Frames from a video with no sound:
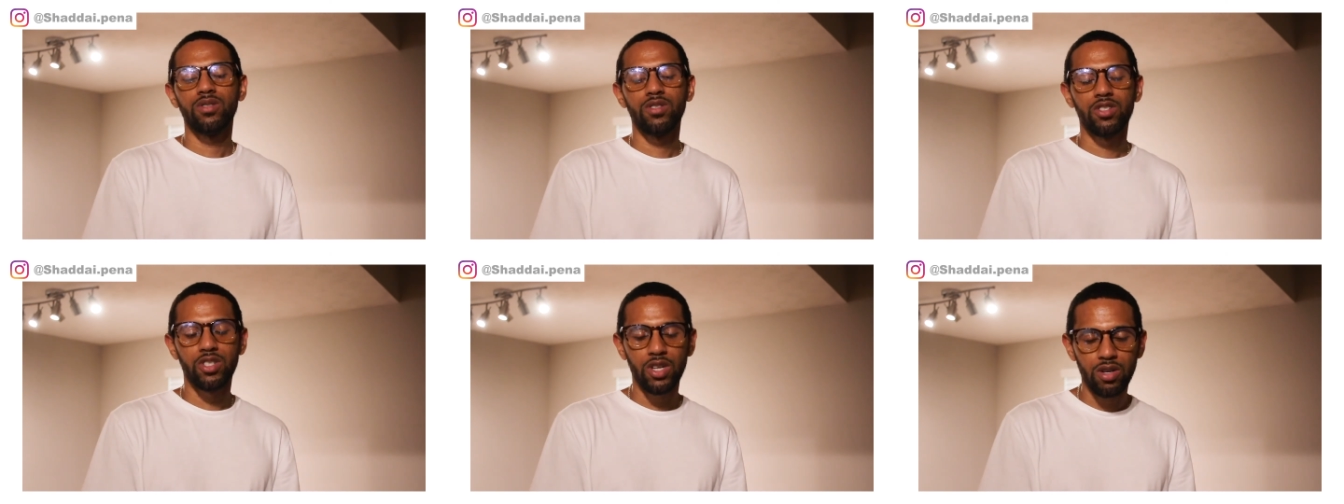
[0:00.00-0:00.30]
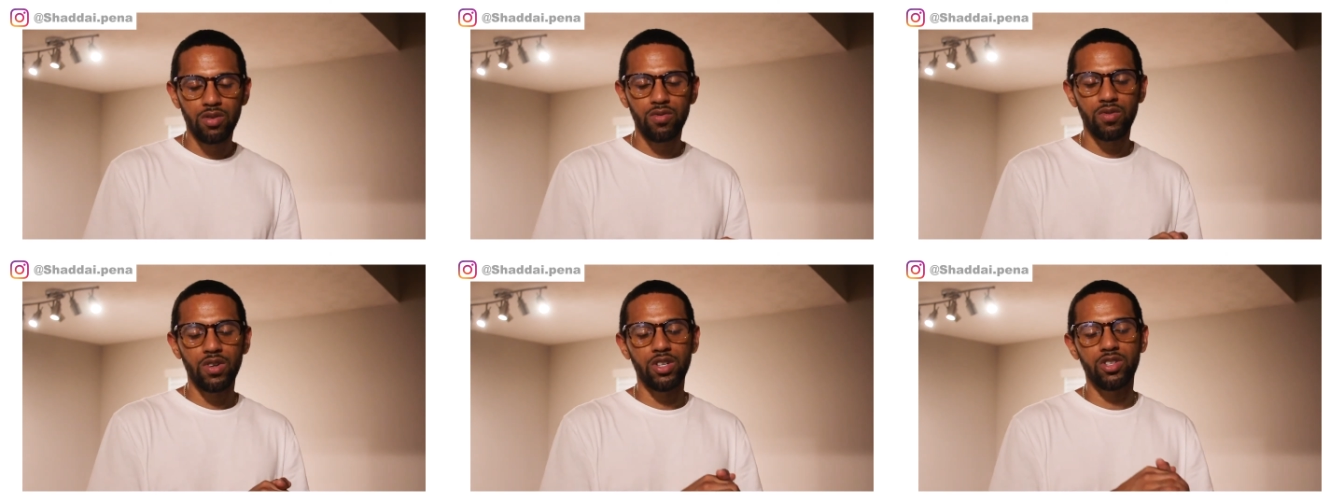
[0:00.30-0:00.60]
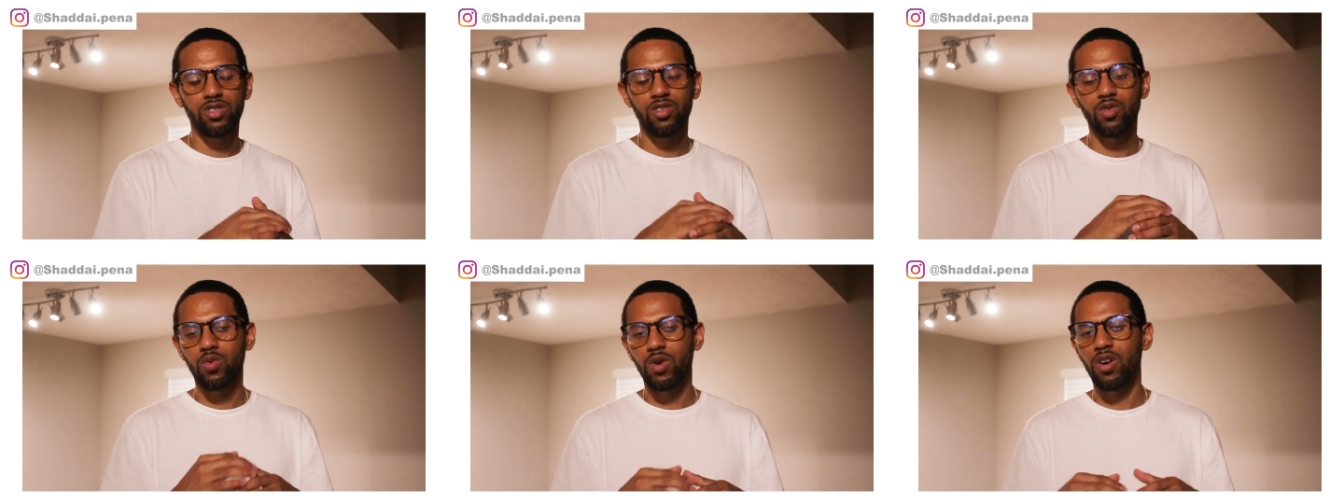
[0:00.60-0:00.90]

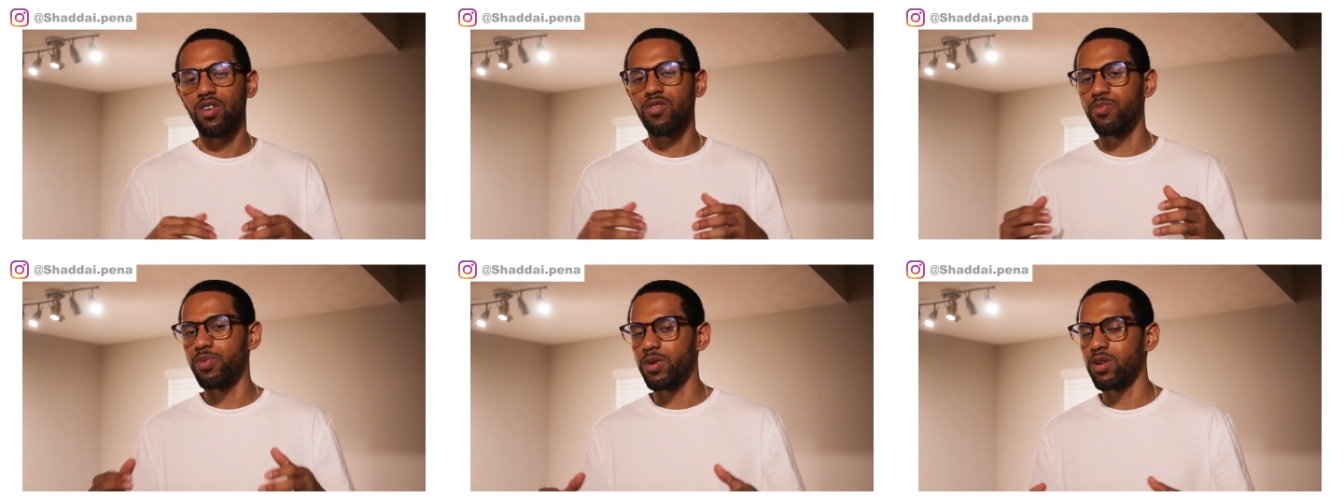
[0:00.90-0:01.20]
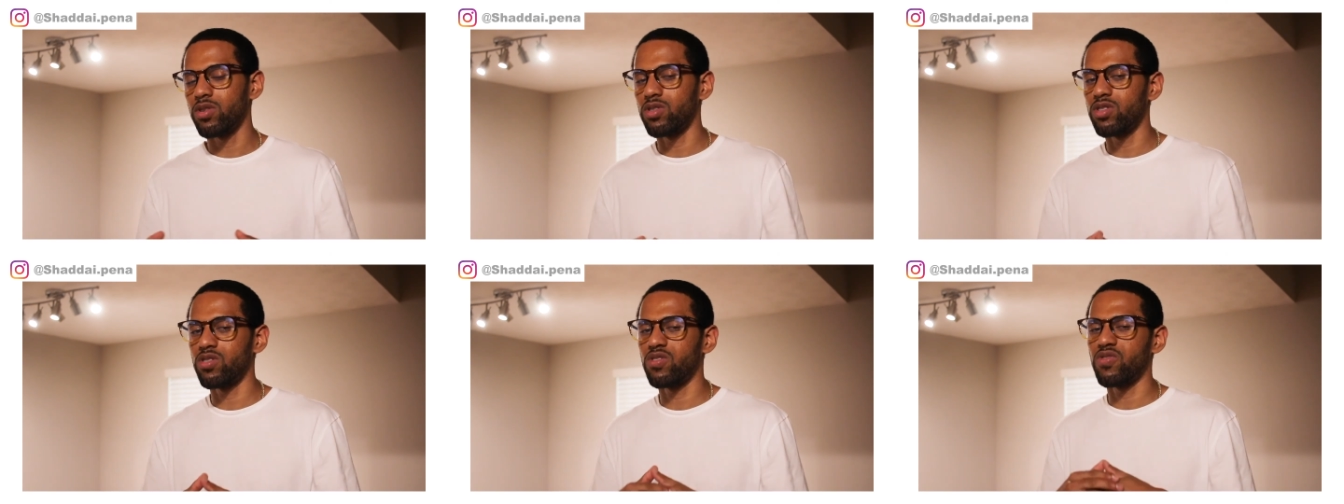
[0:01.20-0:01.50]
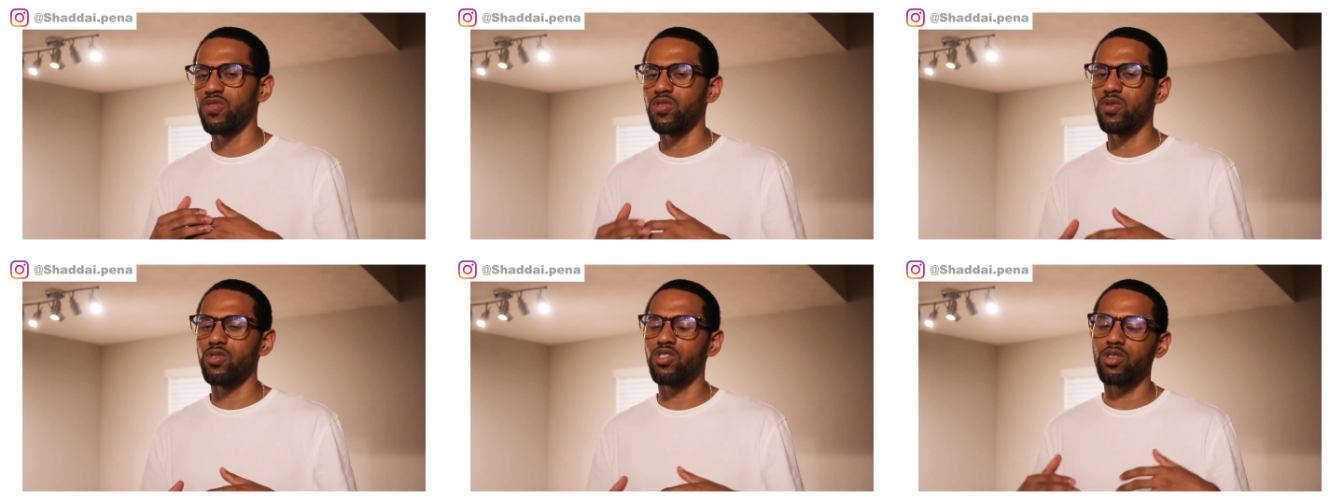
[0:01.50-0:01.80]
generational wealth builders,
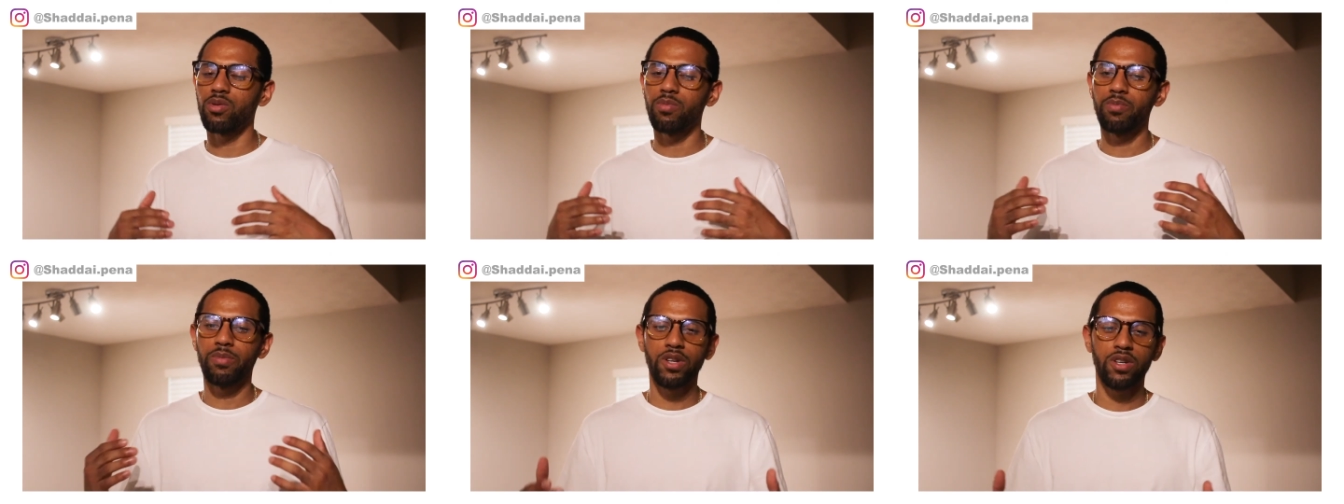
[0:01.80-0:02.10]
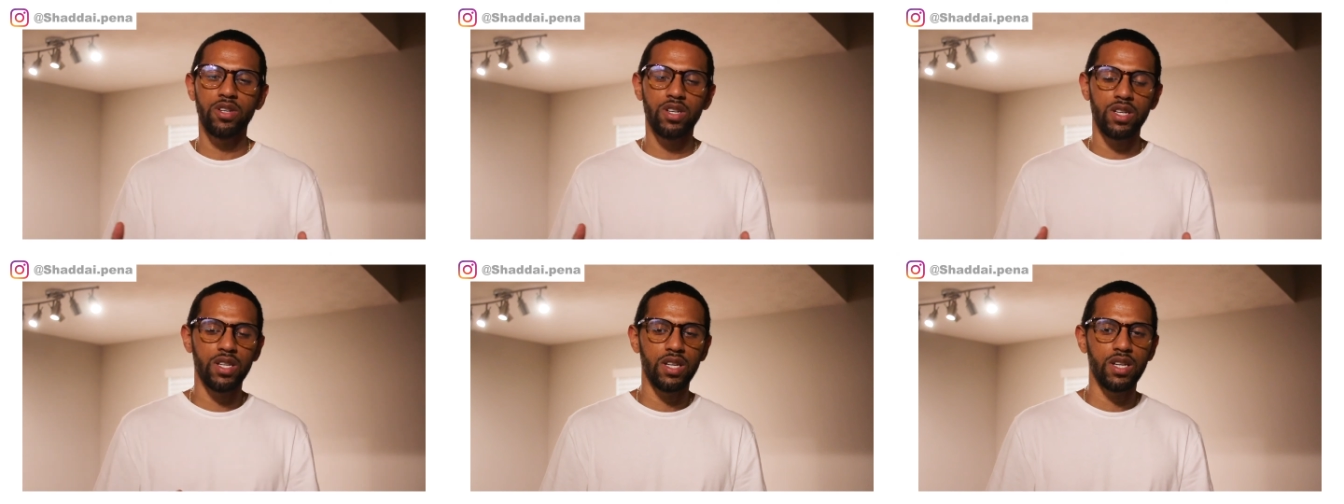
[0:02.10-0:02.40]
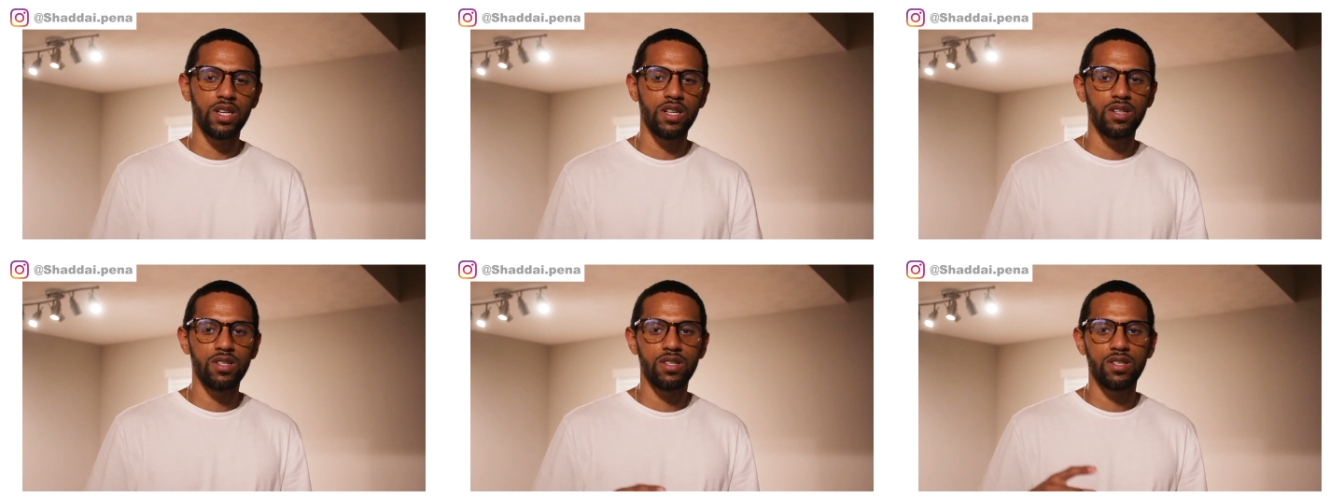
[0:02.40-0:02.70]
future
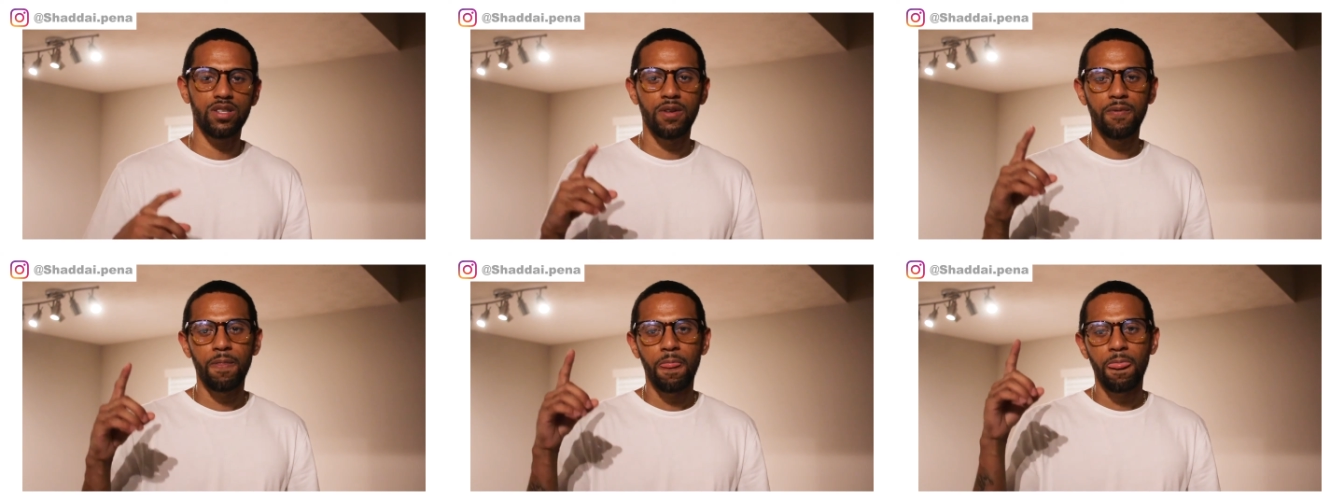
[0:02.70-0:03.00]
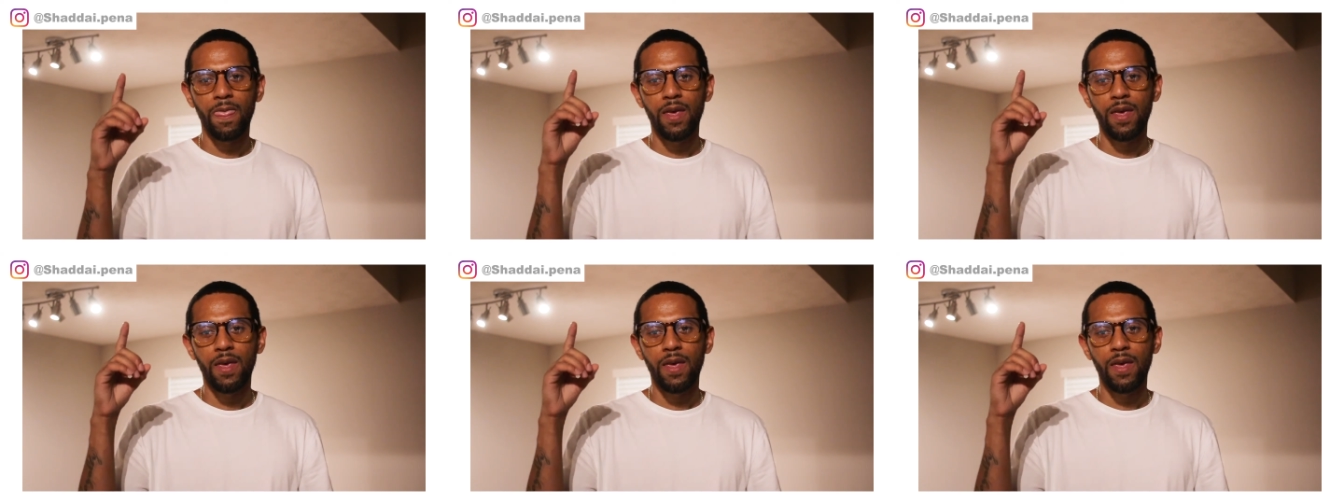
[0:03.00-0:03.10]
millionaires